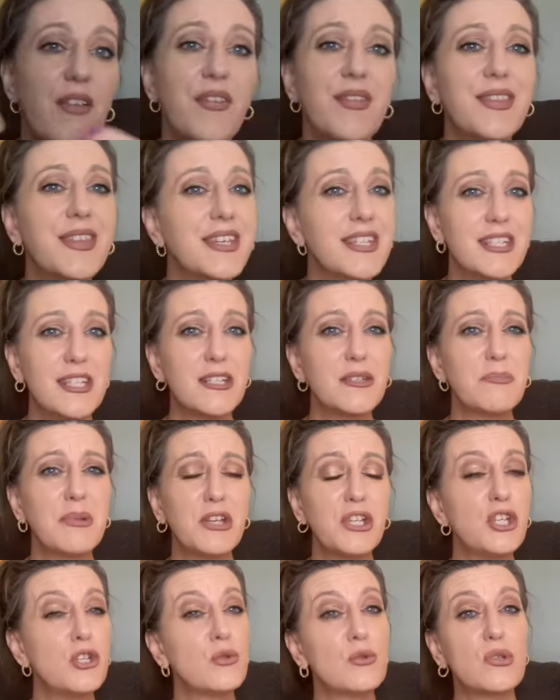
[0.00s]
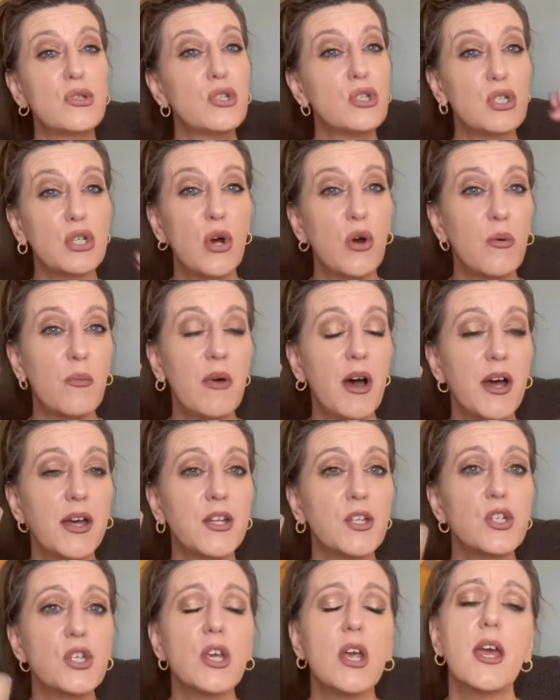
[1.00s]
This has been used so
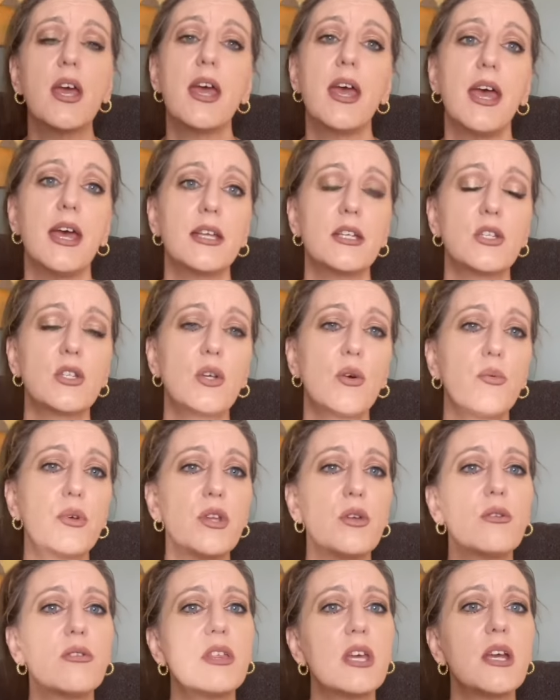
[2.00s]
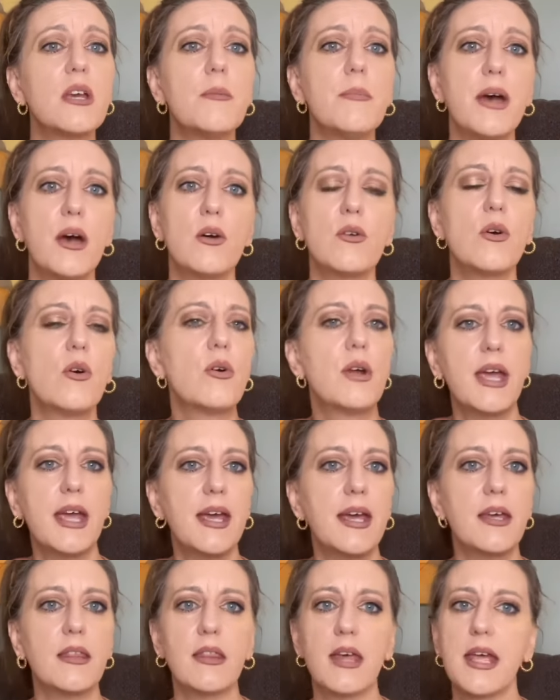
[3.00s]
much. And so when you think about,
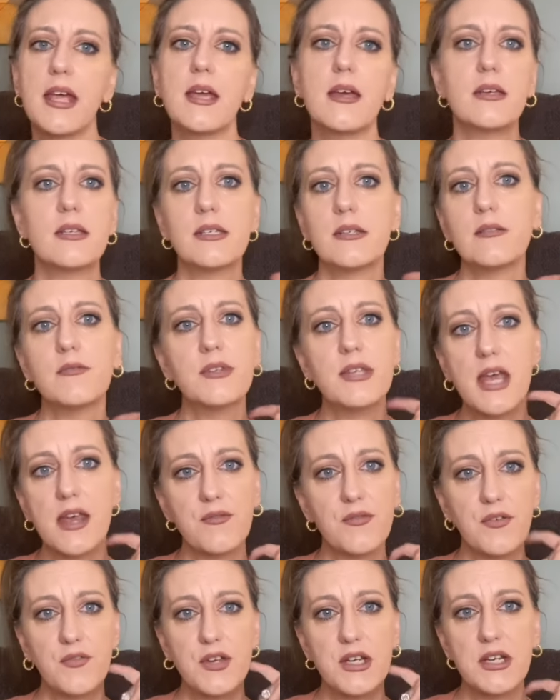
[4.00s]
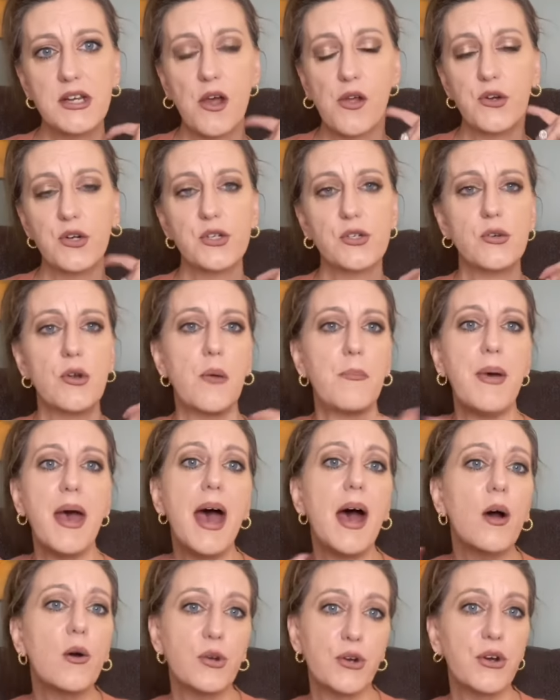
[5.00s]
okay, like $10, $15 a
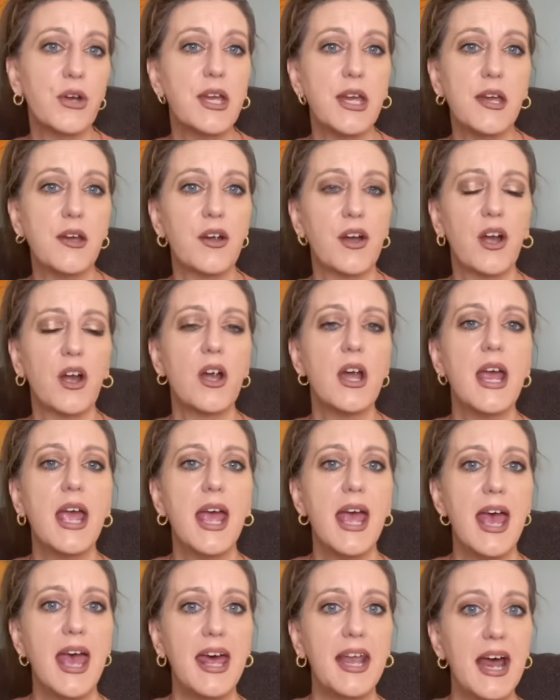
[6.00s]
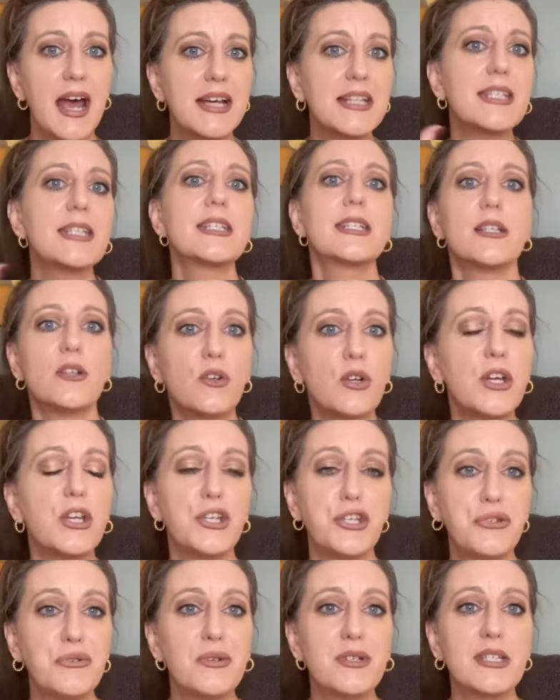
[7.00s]
powder here, and I still
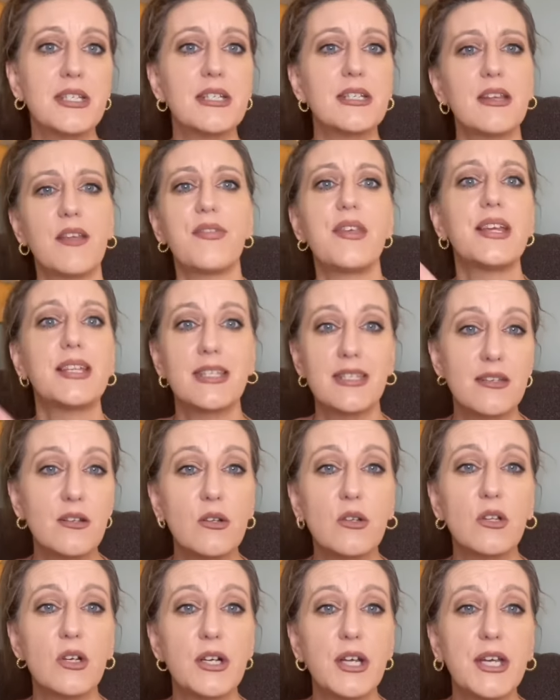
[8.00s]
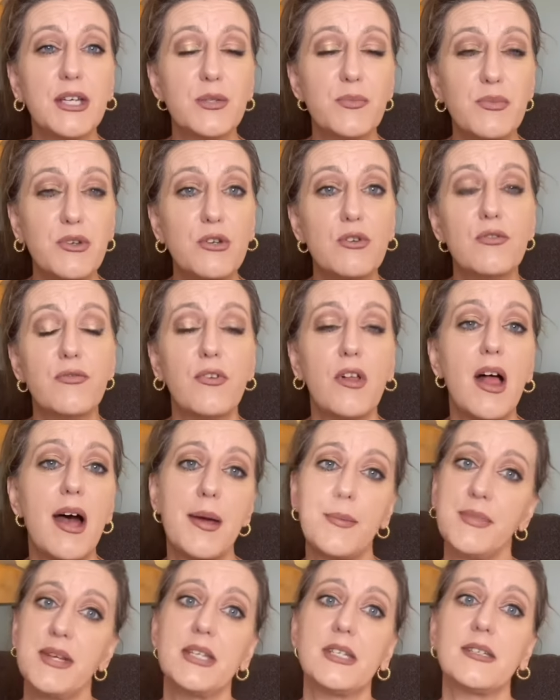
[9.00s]
can use these and they still look as beautiful
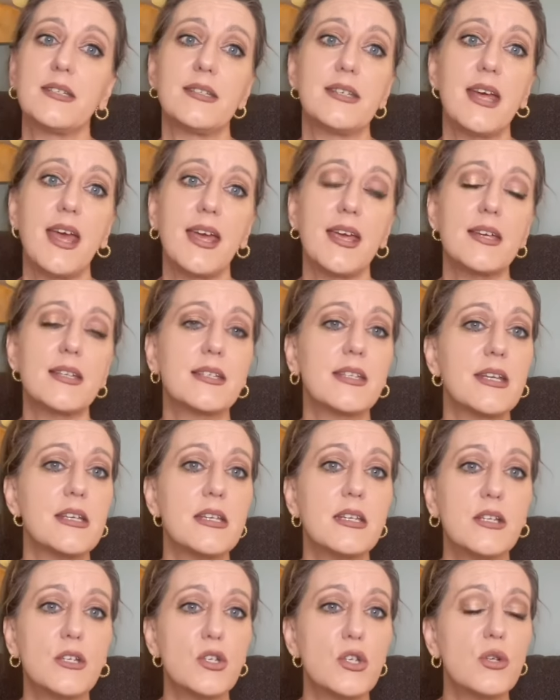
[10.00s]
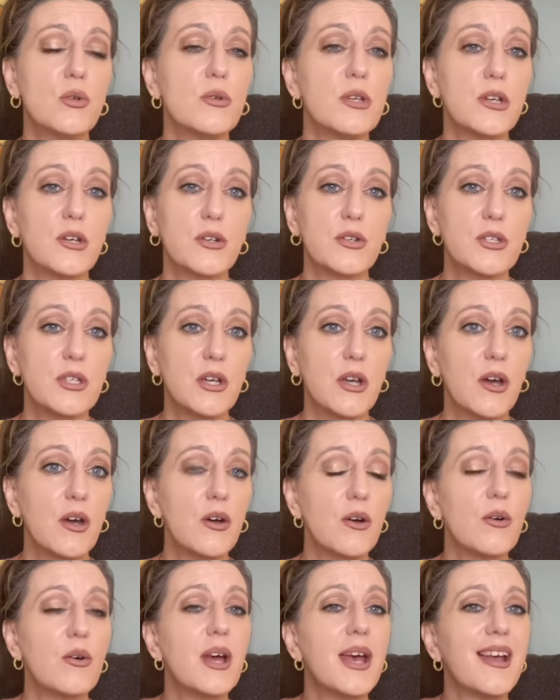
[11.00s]
on me today as they did 2 years
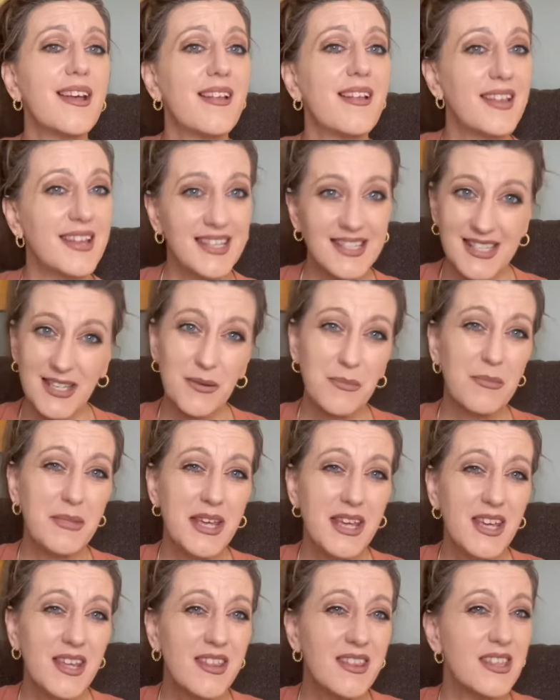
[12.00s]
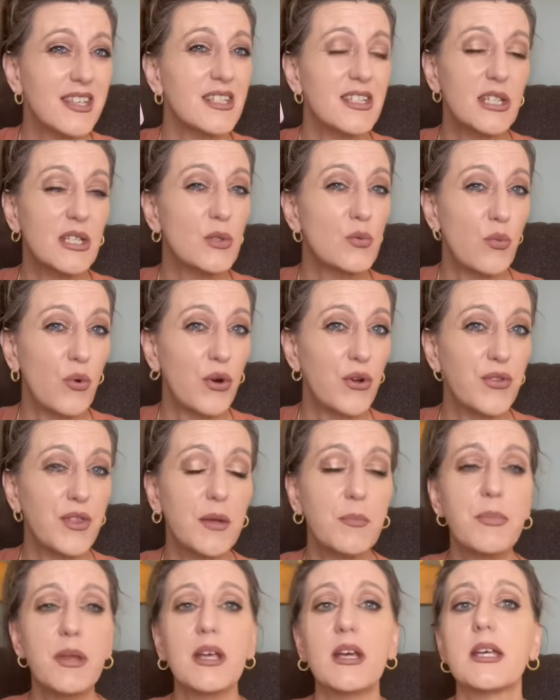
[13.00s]
ago, to me, this is worth
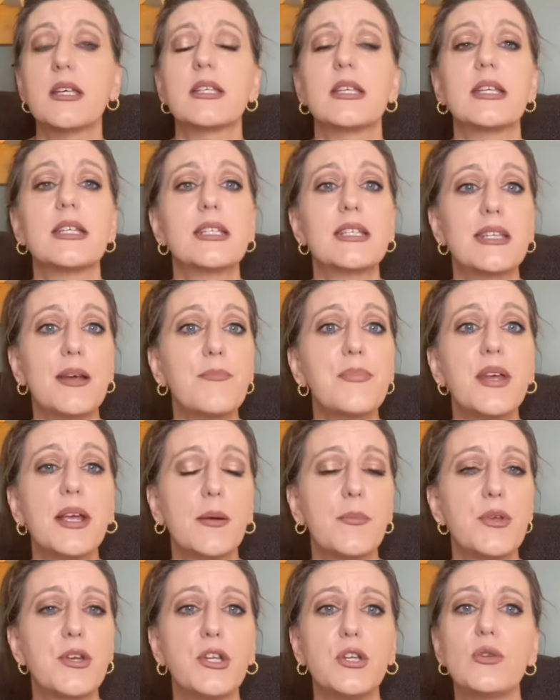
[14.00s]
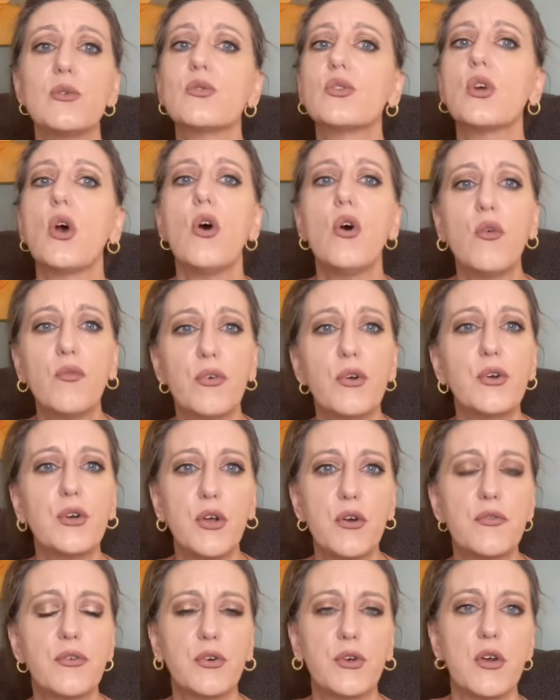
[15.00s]
it because it's something I'm going to use over and
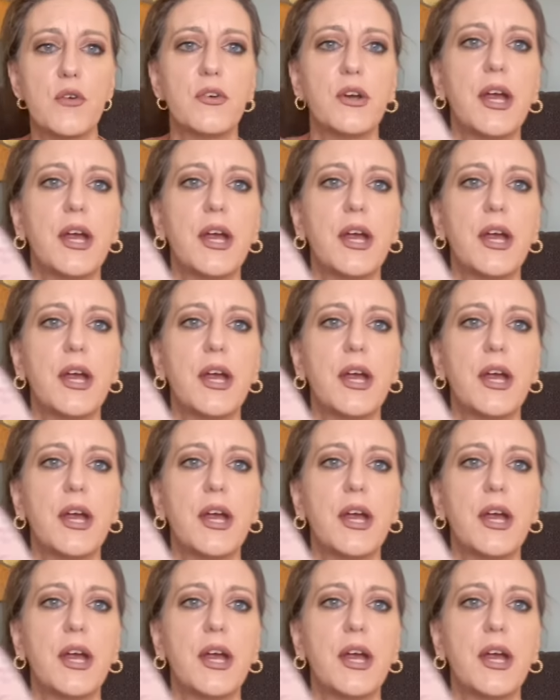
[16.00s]
over and over